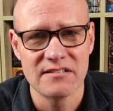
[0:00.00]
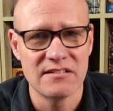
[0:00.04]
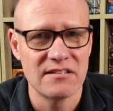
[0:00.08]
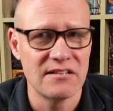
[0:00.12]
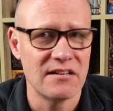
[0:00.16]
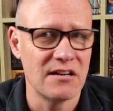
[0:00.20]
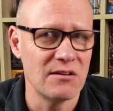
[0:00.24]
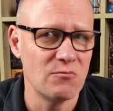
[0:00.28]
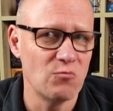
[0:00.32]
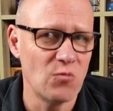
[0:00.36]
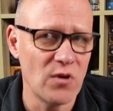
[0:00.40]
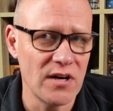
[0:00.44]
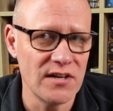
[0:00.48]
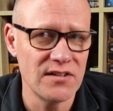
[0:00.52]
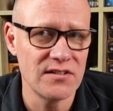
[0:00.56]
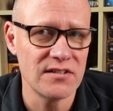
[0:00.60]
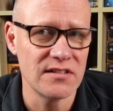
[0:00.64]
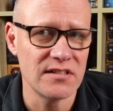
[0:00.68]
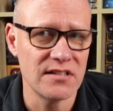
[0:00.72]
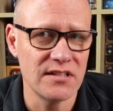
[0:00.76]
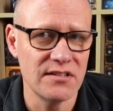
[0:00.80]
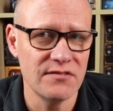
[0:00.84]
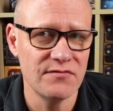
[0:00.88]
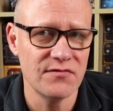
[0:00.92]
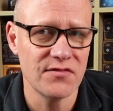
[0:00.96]
I wonder
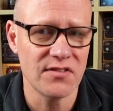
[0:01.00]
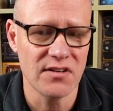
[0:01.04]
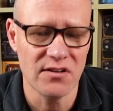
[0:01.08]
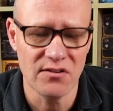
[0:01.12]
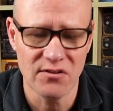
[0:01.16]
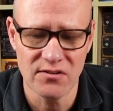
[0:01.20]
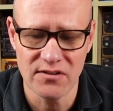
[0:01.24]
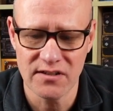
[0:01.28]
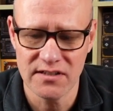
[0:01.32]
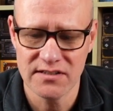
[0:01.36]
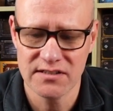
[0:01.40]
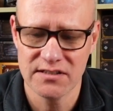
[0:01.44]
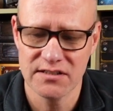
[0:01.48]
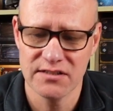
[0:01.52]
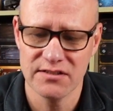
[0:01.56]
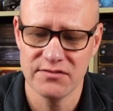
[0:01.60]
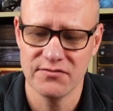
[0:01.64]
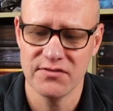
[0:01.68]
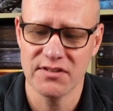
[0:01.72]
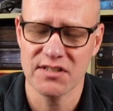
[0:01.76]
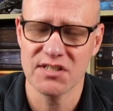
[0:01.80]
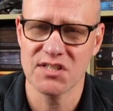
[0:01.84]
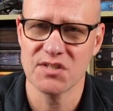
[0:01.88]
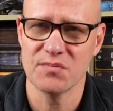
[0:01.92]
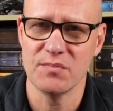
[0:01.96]
if the whole idea of
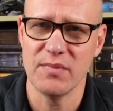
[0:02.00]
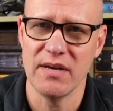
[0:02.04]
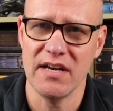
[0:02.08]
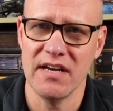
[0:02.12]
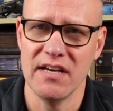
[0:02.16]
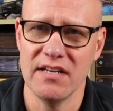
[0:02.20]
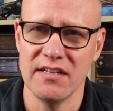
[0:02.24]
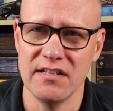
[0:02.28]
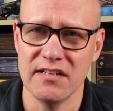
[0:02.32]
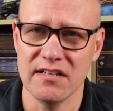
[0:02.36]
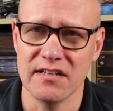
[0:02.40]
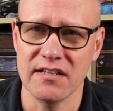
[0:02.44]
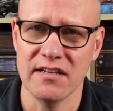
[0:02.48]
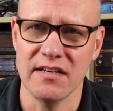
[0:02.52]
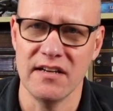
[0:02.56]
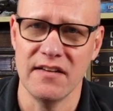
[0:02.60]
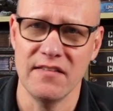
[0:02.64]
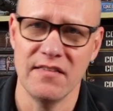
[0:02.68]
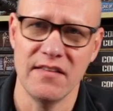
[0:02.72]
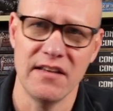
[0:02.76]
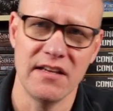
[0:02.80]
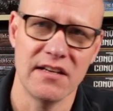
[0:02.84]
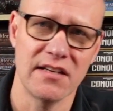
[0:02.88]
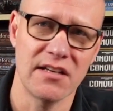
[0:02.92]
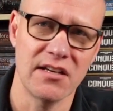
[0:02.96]
expanding
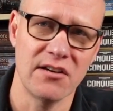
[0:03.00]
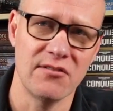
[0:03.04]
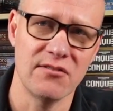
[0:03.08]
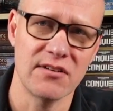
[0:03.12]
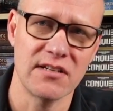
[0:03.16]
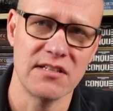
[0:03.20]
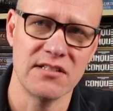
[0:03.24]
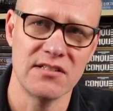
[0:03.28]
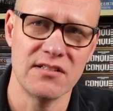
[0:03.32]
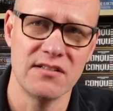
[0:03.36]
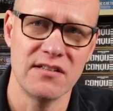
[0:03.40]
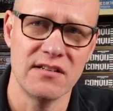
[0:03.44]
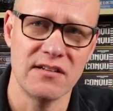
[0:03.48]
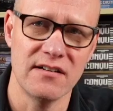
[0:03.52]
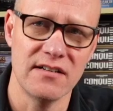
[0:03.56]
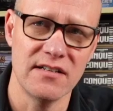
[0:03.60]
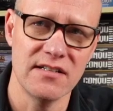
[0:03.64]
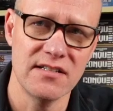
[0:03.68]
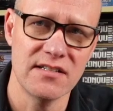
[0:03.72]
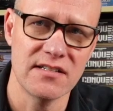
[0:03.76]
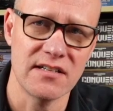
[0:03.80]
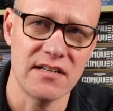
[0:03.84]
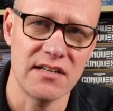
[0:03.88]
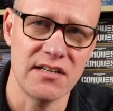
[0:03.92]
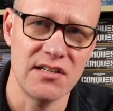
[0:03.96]
and then going into the
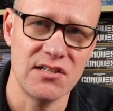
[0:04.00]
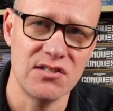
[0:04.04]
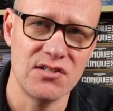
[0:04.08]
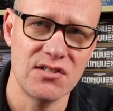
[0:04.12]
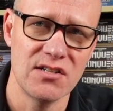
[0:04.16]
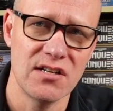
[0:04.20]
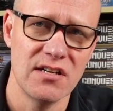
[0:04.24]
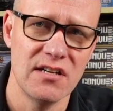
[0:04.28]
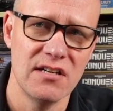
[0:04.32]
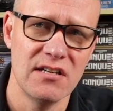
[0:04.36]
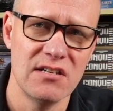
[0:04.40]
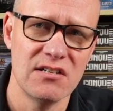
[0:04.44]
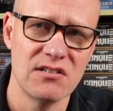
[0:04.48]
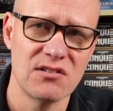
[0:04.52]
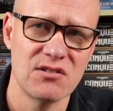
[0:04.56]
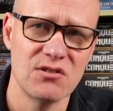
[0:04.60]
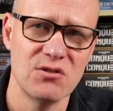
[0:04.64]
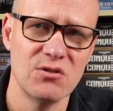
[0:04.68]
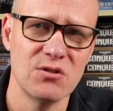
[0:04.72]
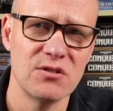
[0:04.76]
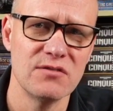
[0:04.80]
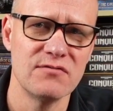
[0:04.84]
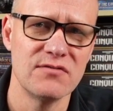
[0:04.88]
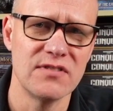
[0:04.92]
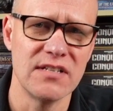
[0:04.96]
Ice Age
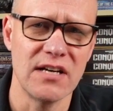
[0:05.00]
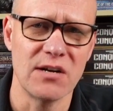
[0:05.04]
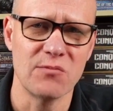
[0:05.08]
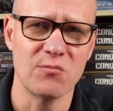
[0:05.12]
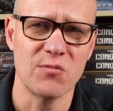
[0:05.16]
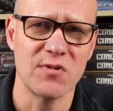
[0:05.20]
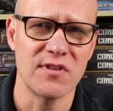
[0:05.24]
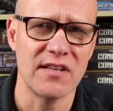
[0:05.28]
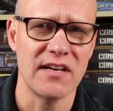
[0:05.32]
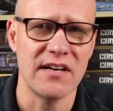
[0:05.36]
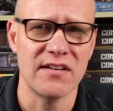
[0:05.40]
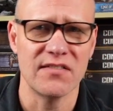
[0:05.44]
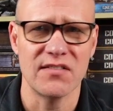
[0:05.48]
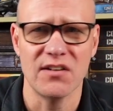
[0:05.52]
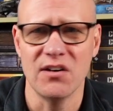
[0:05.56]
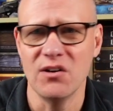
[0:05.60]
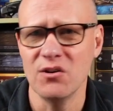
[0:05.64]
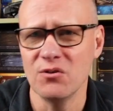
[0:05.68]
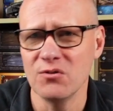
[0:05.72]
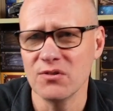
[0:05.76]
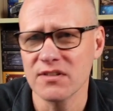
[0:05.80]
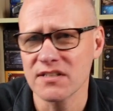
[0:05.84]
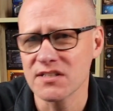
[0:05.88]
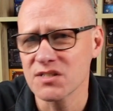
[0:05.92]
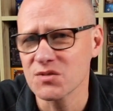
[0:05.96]
could have done without the
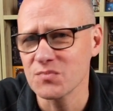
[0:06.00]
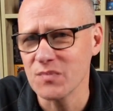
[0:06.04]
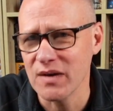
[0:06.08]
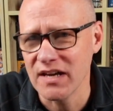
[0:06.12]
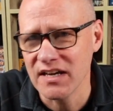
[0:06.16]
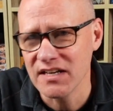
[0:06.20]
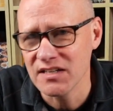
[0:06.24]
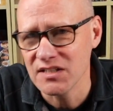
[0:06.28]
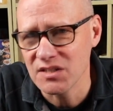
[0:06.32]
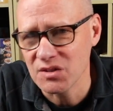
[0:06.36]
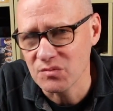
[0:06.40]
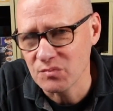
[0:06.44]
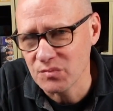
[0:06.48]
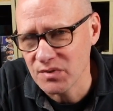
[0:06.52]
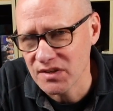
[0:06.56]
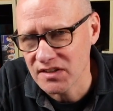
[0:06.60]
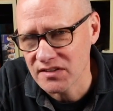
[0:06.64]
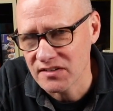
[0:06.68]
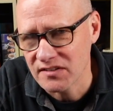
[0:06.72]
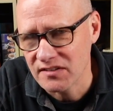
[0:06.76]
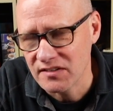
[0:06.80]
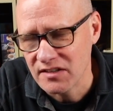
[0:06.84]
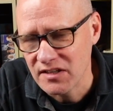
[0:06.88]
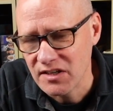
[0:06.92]
whole expanding bit.